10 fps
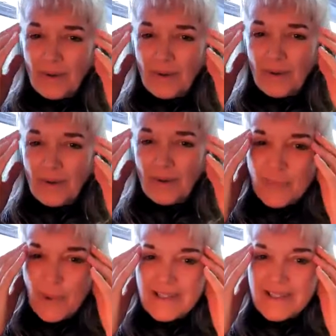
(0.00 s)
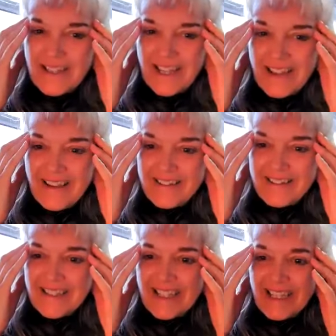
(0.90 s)
we don't have any space in
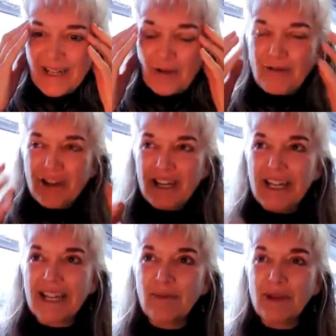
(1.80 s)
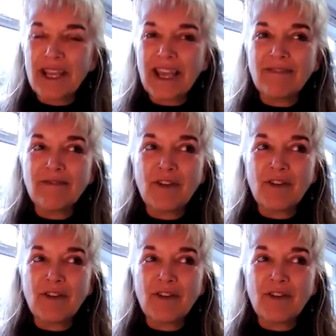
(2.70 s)
here. Really, we have